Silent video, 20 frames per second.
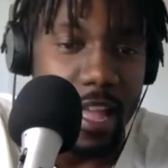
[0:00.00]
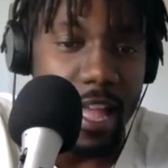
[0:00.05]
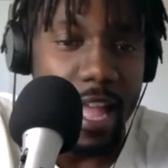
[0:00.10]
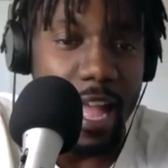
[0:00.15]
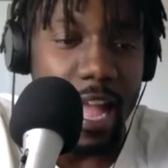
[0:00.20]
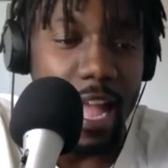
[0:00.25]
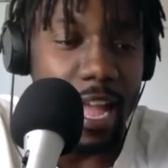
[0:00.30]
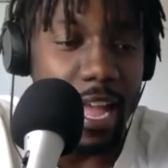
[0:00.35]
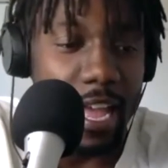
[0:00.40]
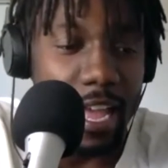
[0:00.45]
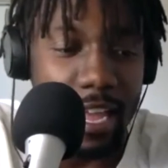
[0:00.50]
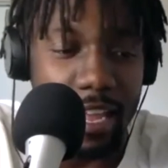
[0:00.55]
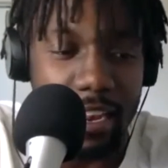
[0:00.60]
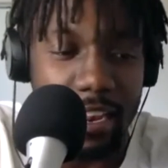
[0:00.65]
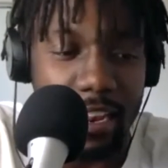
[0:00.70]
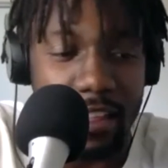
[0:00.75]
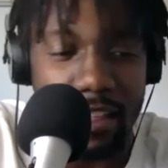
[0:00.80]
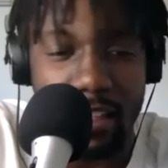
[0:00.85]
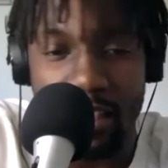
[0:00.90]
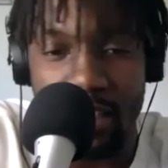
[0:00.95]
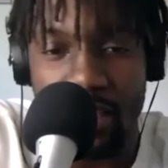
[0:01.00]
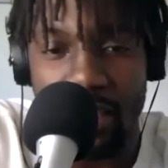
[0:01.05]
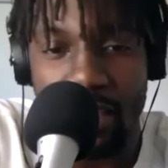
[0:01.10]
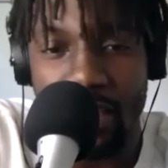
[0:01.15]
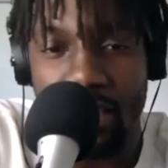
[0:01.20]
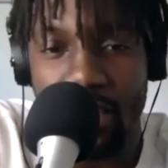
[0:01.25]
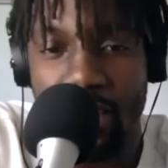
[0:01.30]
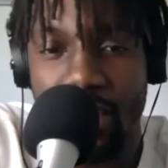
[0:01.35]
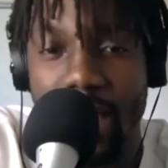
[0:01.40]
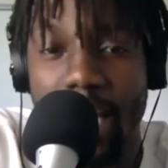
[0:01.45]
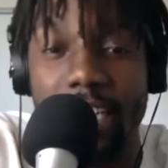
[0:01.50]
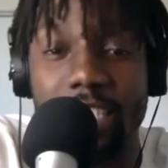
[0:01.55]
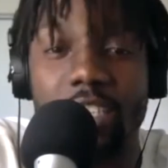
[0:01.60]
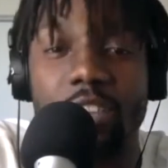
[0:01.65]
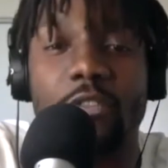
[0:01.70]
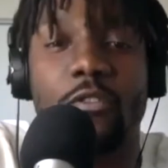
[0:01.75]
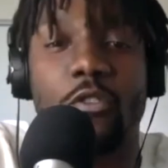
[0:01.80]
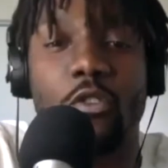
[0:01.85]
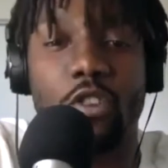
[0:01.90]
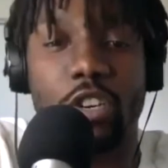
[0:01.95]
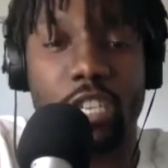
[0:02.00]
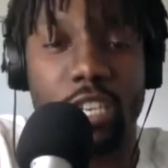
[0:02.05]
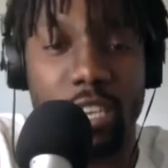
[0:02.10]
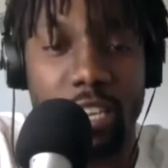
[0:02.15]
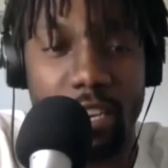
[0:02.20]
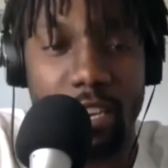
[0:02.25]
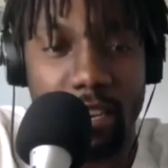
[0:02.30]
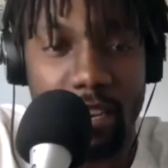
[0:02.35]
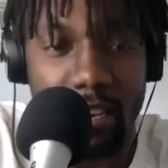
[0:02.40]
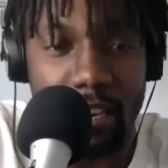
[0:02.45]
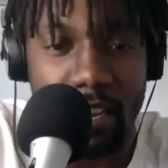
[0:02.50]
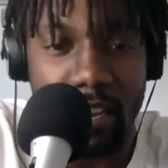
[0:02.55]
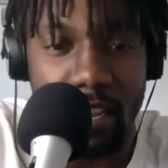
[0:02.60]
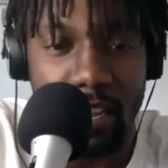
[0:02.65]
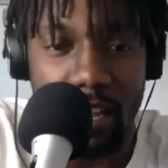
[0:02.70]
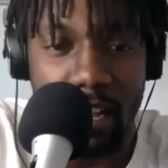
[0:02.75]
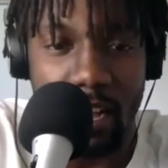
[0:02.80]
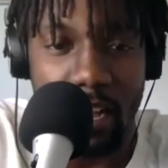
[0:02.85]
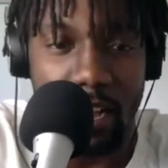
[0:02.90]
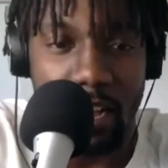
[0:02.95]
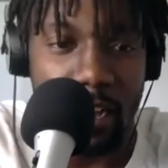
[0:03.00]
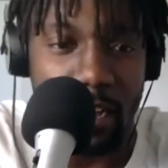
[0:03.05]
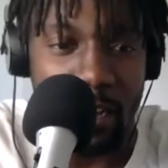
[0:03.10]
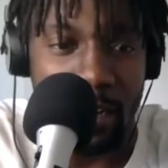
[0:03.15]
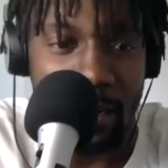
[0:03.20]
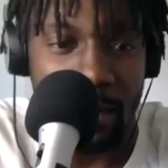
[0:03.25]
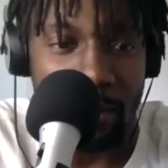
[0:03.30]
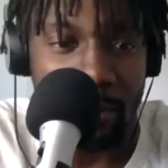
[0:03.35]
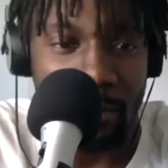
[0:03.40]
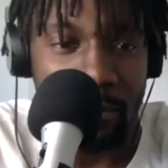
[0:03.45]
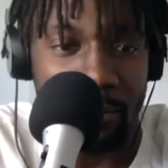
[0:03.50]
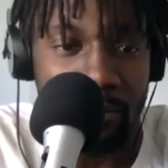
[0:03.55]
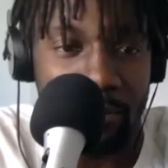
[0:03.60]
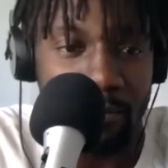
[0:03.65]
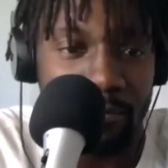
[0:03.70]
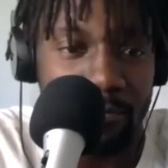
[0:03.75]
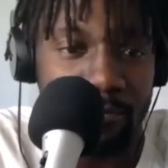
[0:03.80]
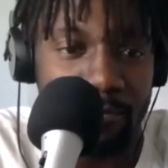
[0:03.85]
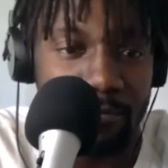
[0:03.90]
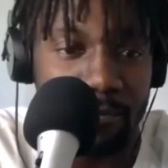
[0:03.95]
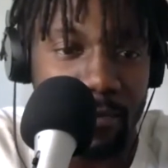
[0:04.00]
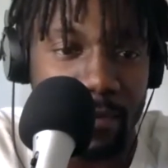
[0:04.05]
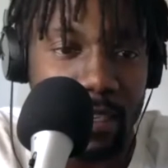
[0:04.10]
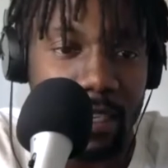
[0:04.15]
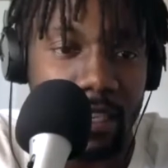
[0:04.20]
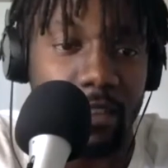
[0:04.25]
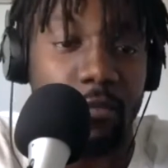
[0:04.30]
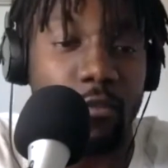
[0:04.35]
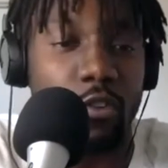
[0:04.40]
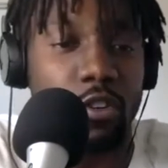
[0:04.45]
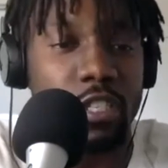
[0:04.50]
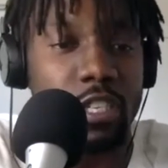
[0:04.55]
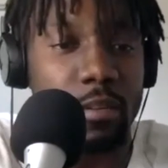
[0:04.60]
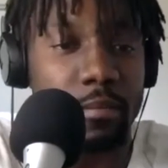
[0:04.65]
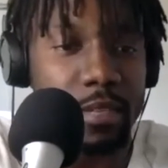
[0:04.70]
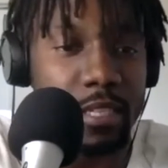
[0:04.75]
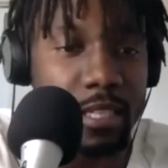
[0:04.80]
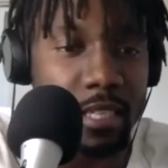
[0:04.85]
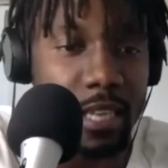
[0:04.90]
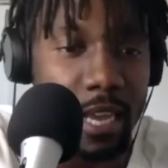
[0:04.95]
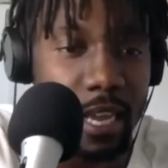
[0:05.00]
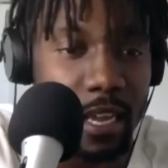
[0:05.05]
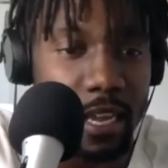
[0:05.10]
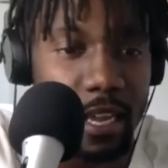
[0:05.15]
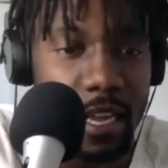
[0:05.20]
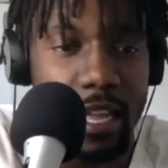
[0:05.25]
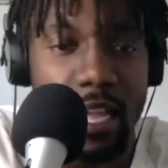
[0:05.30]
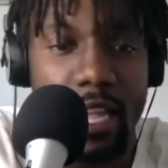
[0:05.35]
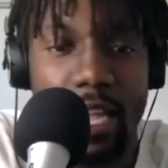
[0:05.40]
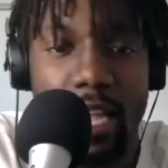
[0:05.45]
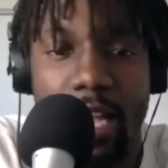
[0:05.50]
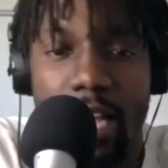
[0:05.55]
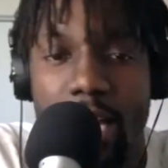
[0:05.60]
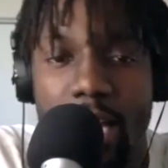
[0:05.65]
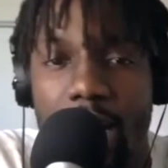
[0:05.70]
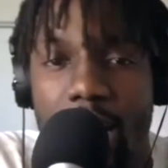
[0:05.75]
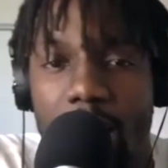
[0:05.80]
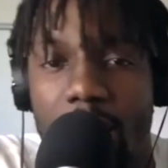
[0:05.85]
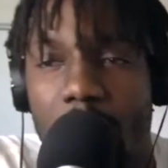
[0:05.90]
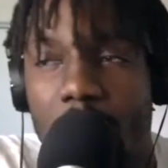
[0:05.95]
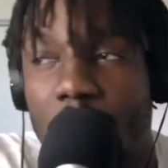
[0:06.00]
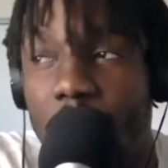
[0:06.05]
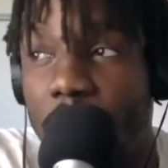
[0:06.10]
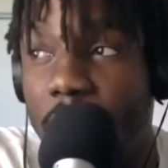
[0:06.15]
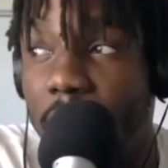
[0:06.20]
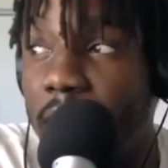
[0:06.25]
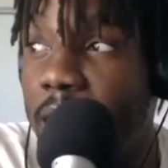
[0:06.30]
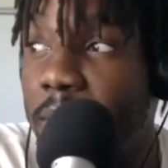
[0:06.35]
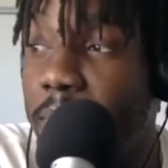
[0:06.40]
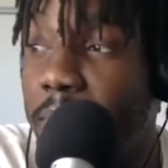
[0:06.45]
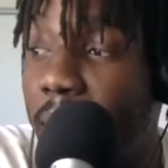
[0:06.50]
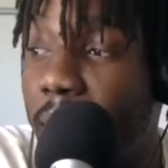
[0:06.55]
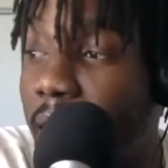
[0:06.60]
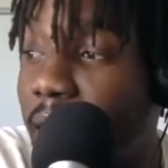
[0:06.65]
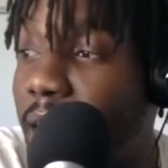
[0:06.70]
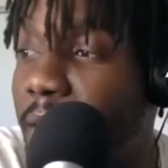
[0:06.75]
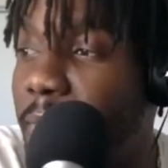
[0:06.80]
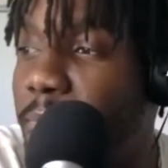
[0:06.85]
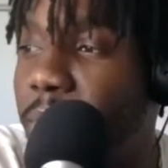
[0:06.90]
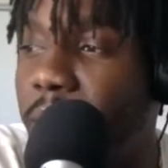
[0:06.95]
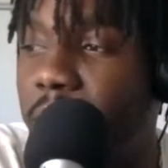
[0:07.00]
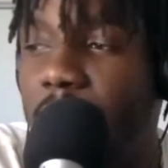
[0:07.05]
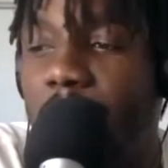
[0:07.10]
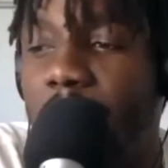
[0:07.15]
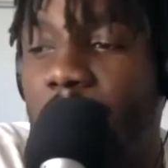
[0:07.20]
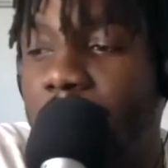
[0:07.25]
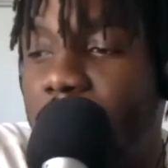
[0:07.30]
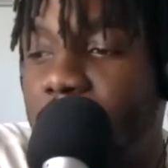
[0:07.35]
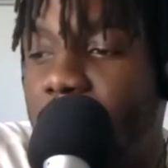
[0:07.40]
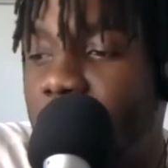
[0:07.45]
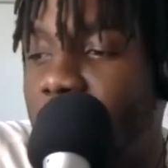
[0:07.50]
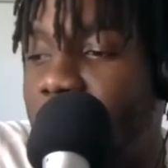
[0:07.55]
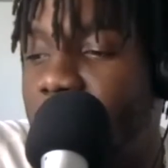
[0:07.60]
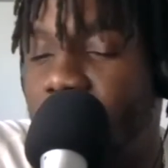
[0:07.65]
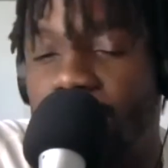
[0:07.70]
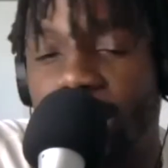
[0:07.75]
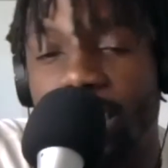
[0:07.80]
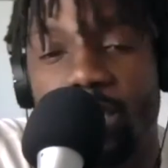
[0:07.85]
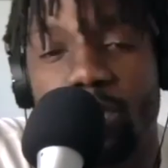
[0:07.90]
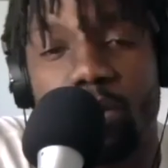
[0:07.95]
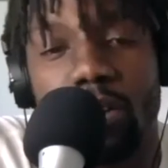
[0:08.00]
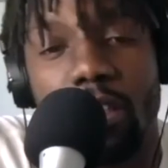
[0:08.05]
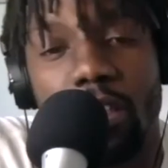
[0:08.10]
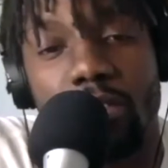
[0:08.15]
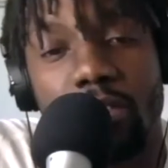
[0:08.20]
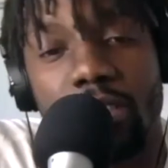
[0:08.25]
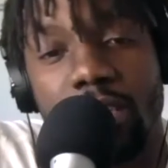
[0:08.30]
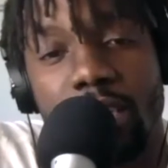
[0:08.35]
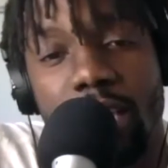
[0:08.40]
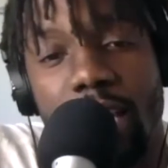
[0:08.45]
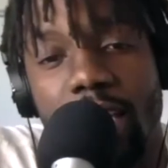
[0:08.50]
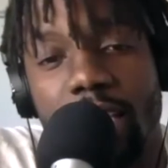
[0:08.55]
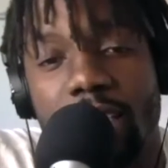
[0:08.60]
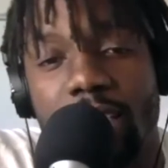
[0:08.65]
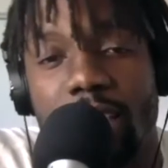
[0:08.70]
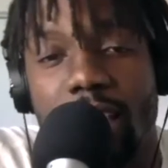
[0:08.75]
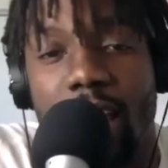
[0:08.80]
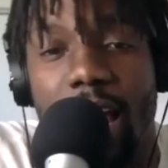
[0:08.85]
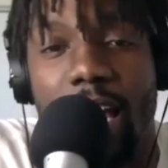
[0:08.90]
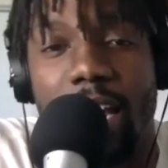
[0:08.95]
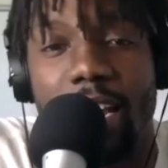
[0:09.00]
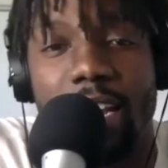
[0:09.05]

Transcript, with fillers: And that is unfortunate. Um, it's an unfortunate mistake uh, that he made, but it, it's just one of those things that